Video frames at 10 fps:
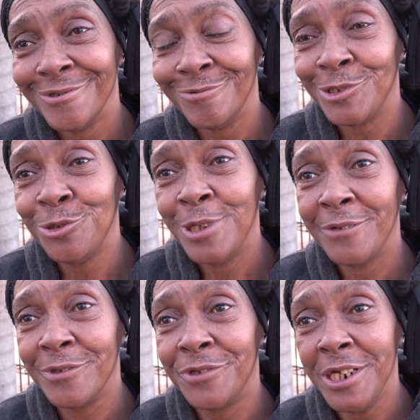What you
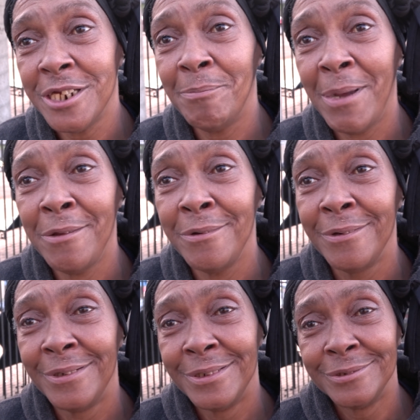have to think about,
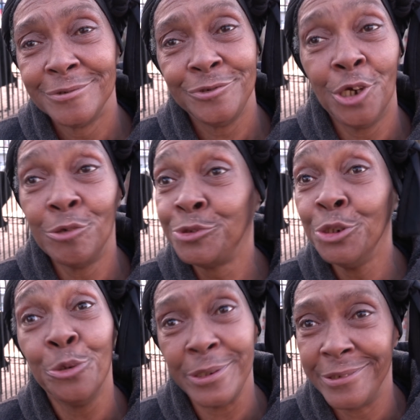don't
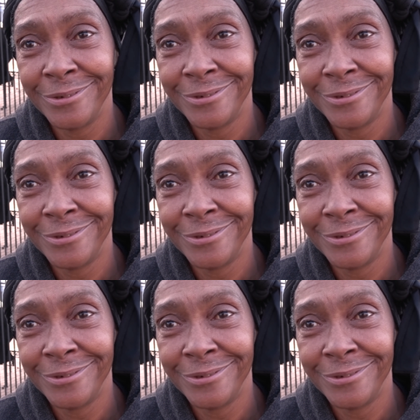do it.